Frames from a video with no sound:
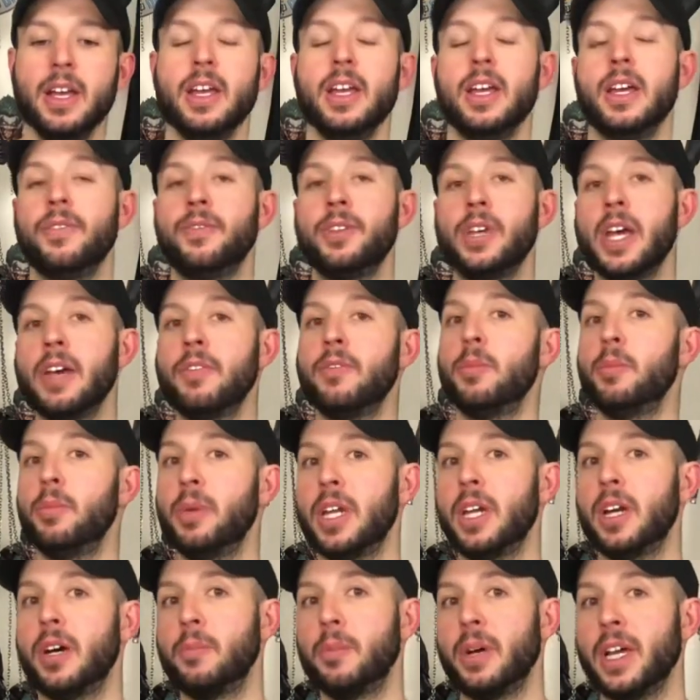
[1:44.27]
If you haven't been
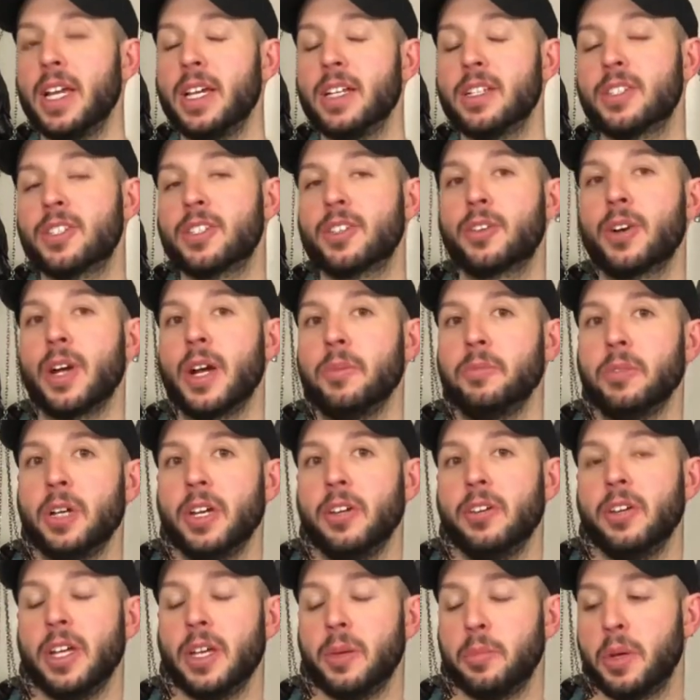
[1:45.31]
on my Instagram
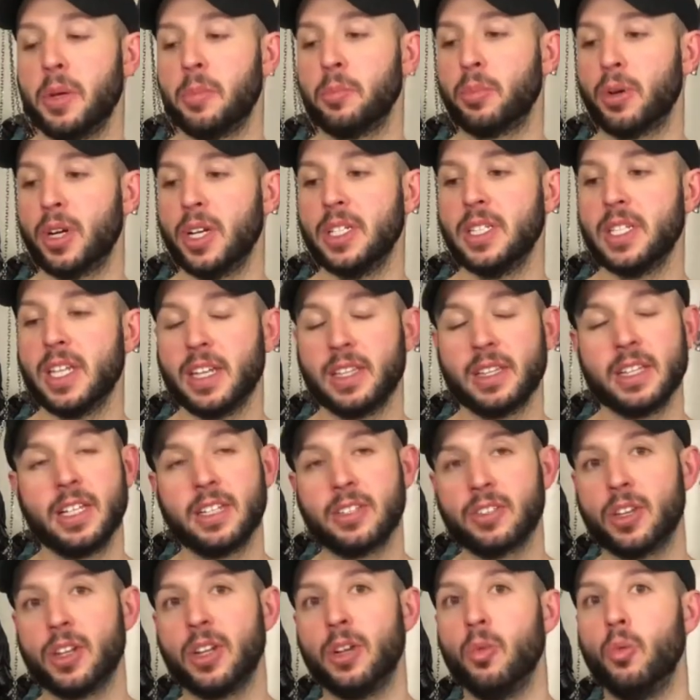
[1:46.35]
lately, I've been printing these
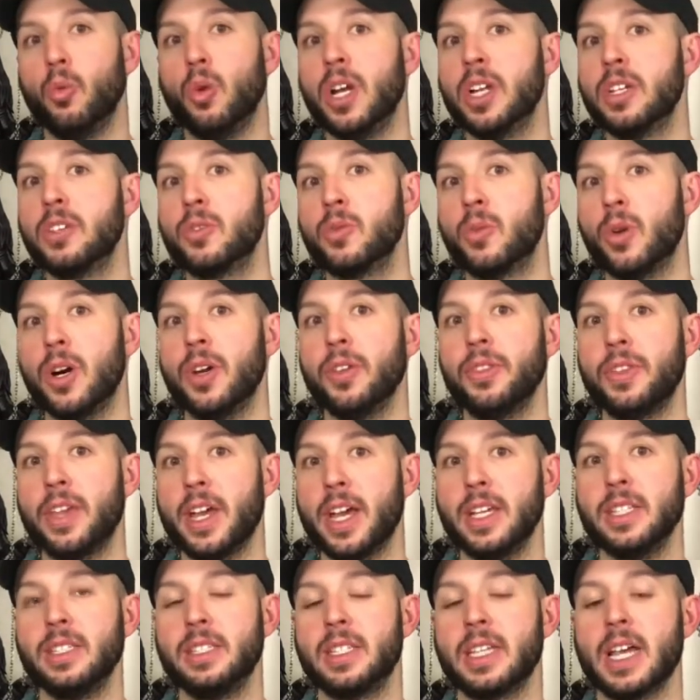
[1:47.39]
little 1/12
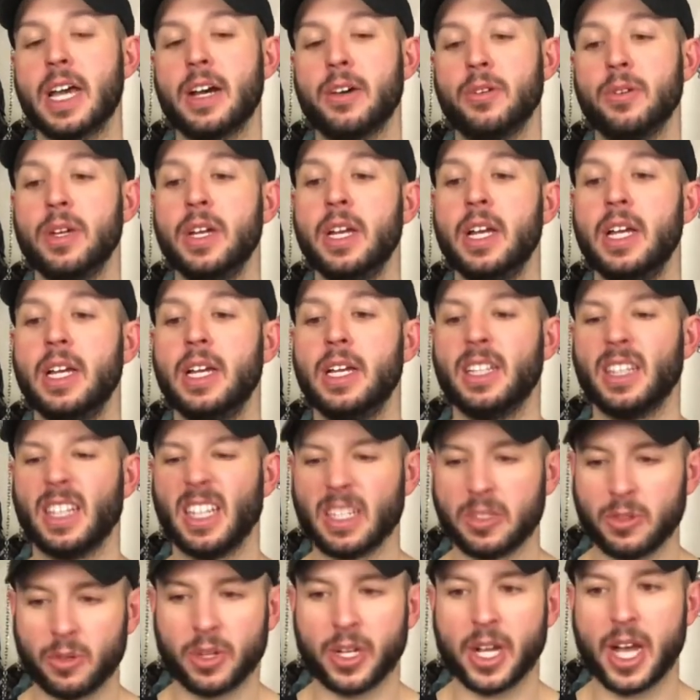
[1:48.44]
heads out. And
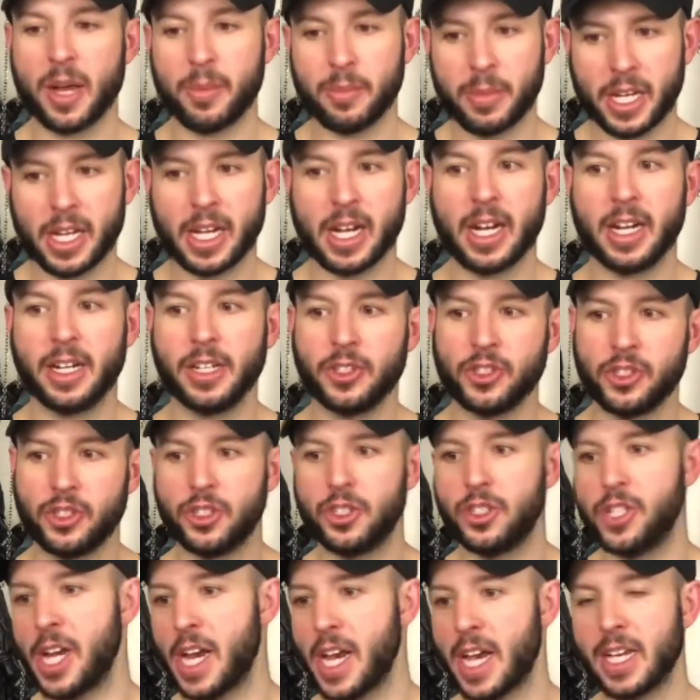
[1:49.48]
that's what got me kind of
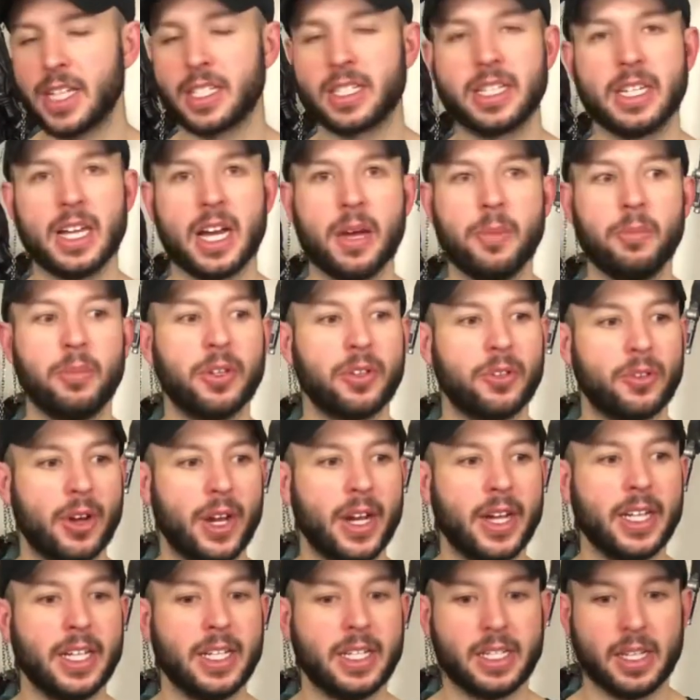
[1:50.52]
jazzed up and
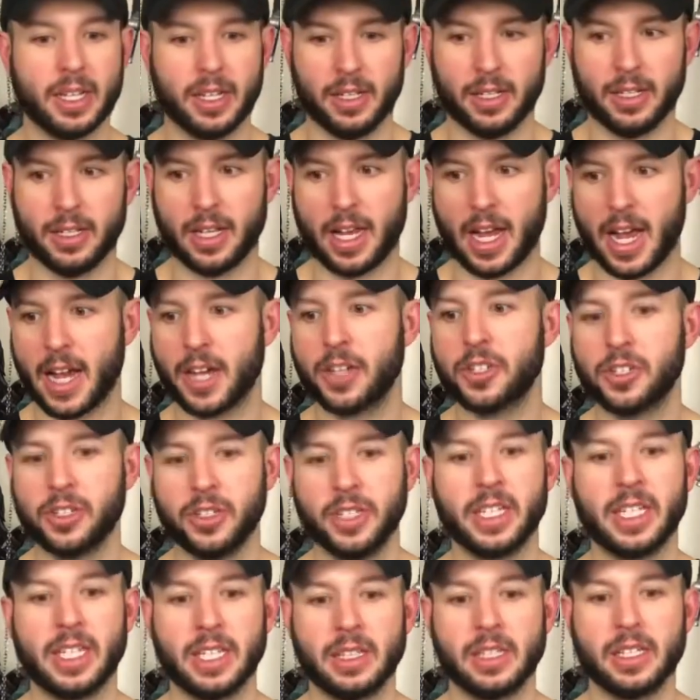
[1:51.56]
ready to actually
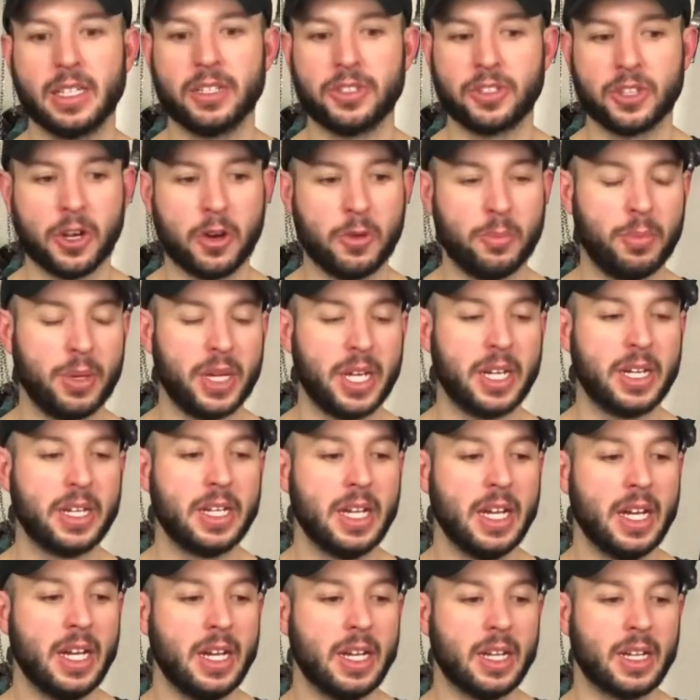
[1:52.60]
get these open,
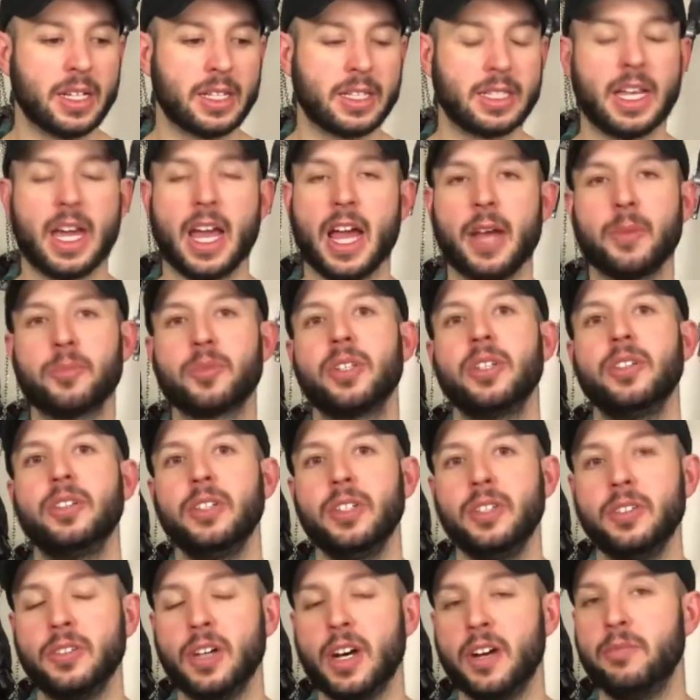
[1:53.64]
because I
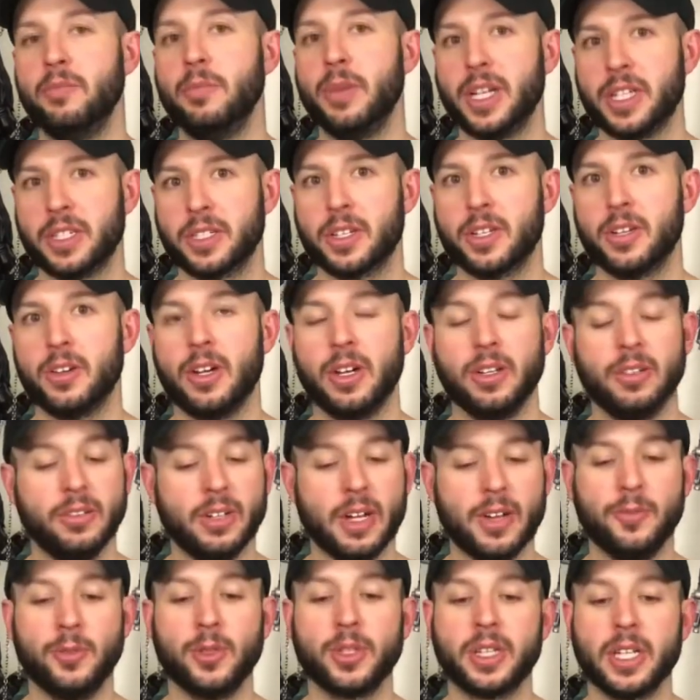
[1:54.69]
absolutely love Mezco. I
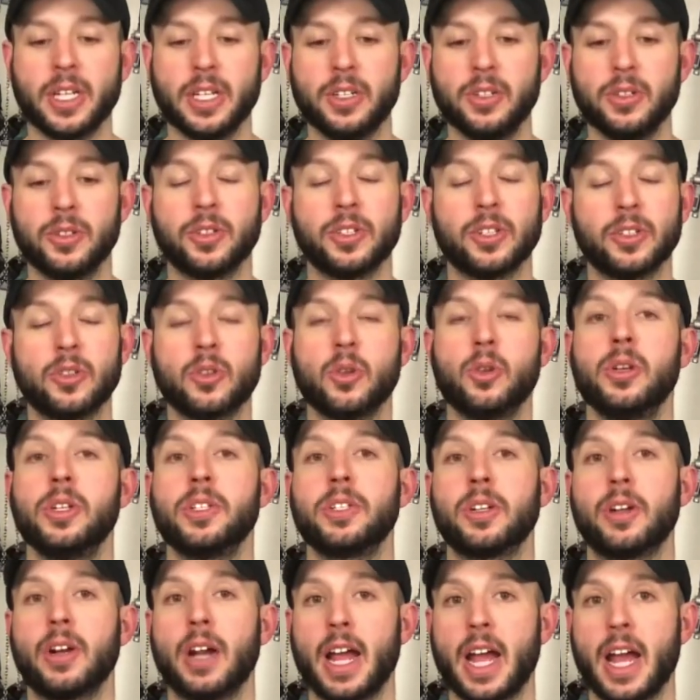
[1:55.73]
love what they do, and their toys
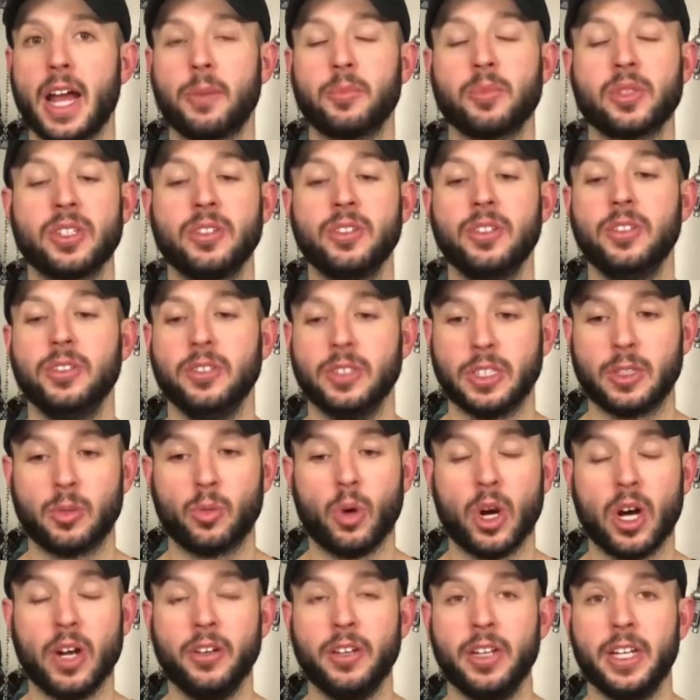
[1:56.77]
are absolutely
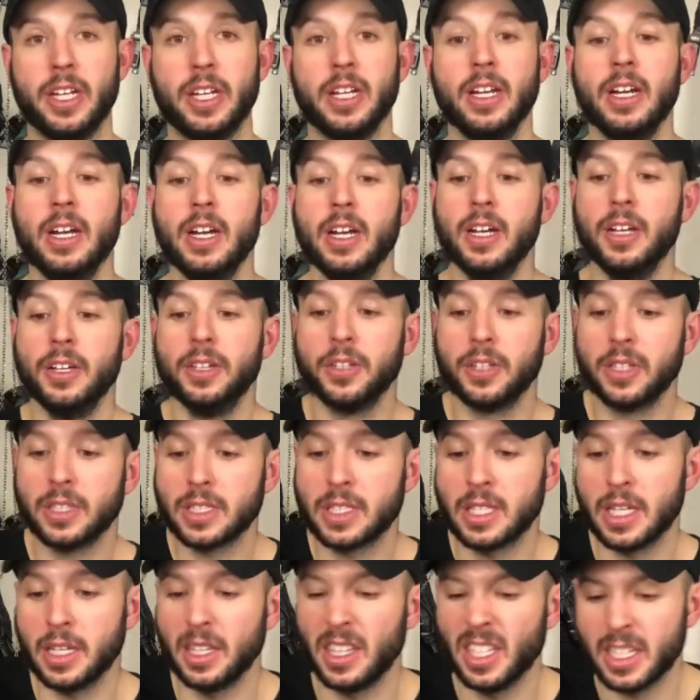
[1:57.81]
quality. You can
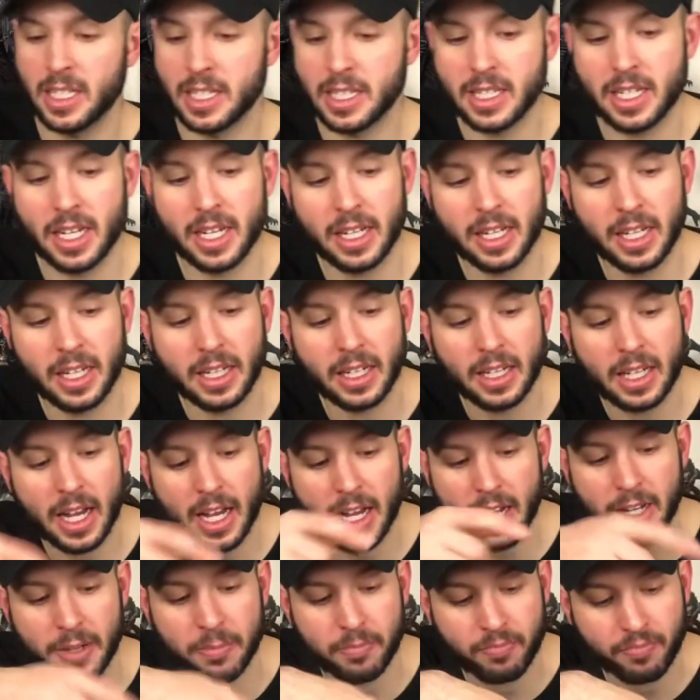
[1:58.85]
see the Ascending
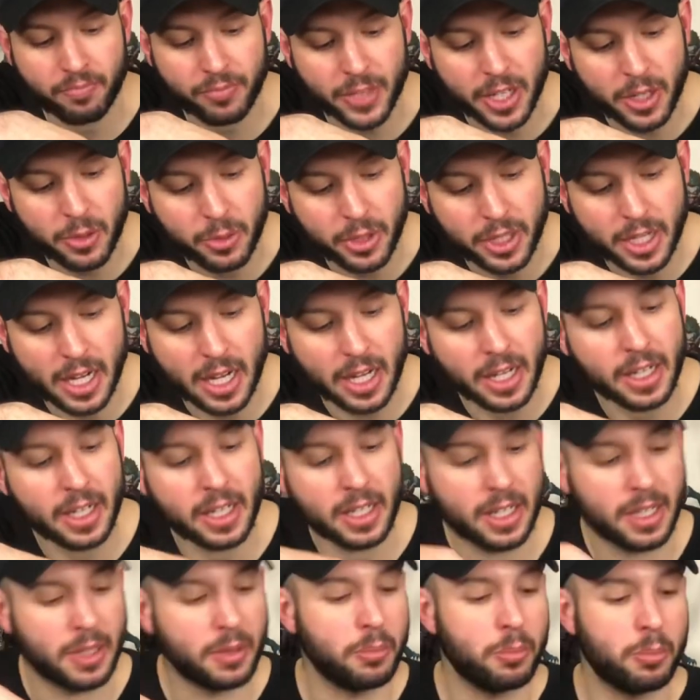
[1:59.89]
Knight, and we got
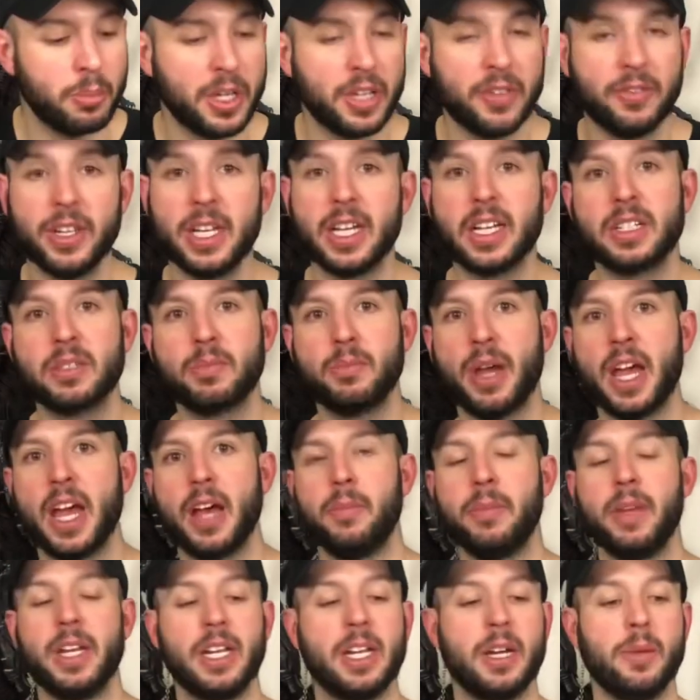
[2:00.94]
a BVS
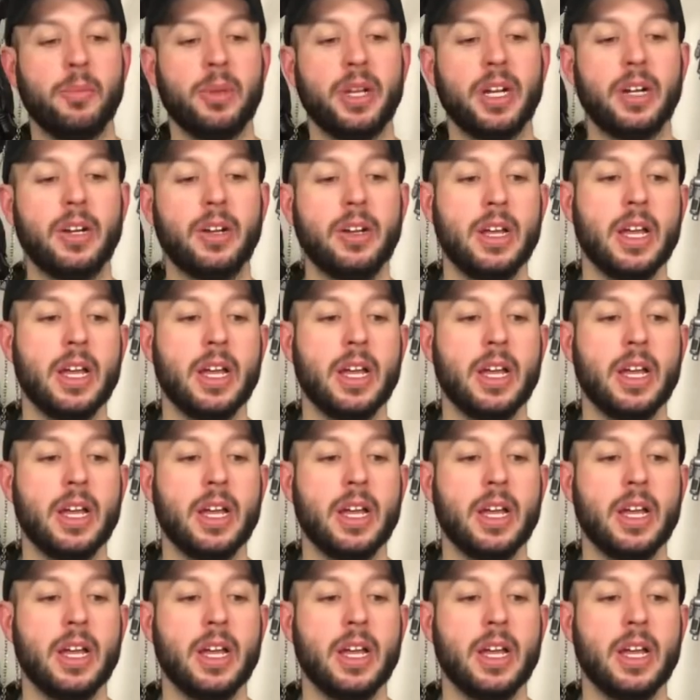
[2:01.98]
Batman up here.